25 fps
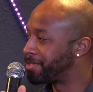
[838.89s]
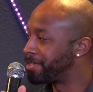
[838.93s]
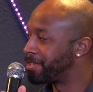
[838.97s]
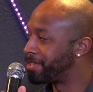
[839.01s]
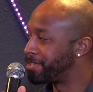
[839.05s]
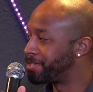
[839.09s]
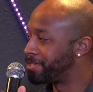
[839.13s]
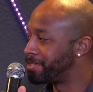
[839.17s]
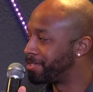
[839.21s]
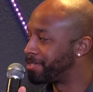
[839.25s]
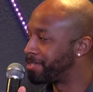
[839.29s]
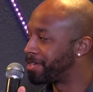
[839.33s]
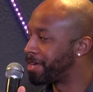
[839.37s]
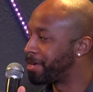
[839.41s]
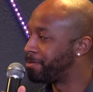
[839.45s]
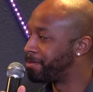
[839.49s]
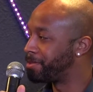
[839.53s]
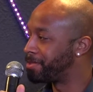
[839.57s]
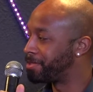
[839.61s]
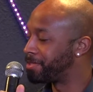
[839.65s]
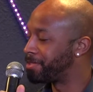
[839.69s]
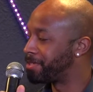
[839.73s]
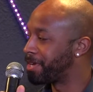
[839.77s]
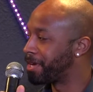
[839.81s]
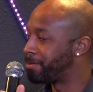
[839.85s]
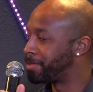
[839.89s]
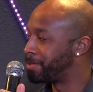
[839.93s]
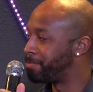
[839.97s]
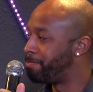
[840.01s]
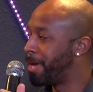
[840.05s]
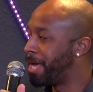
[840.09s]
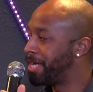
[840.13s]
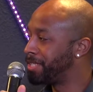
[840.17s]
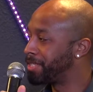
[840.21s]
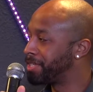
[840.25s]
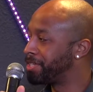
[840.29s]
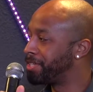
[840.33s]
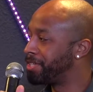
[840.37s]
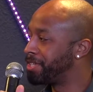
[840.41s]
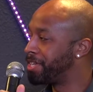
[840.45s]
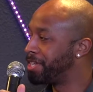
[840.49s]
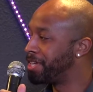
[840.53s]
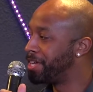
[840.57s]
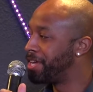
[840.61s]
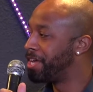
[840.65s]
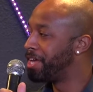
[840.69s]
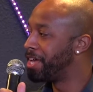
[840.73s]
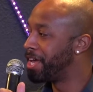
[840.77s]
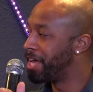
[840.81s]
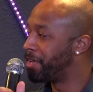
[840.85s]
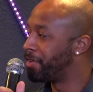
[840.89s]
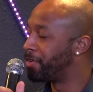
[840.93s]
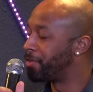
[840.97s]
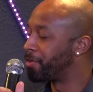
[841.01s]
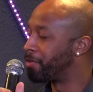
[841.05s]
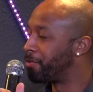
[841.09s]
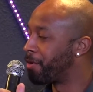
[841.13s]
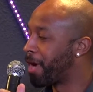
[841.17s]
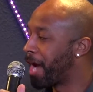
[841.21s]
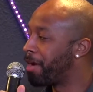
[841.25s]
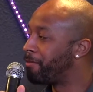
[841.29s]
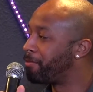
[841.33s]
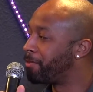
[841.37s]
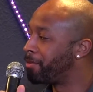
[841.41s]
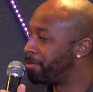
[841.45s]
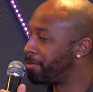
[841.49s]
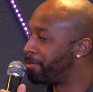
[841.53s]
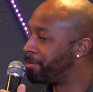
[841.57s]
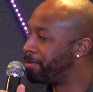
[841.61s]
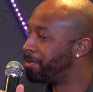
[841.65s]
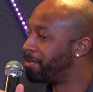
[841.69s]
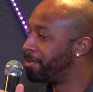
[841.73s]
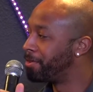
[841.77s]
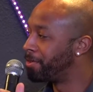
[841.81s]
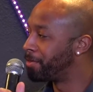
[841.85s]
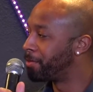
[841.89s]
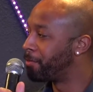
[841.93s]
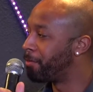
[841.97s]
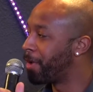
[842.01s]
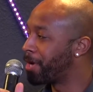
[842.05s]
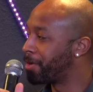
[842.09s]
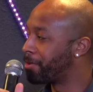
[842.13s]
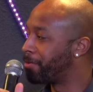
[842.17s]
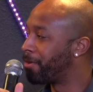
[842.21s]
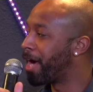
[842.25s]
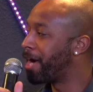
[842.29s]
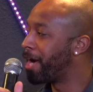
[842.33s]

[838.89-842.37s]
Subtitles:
because I was basically in the wet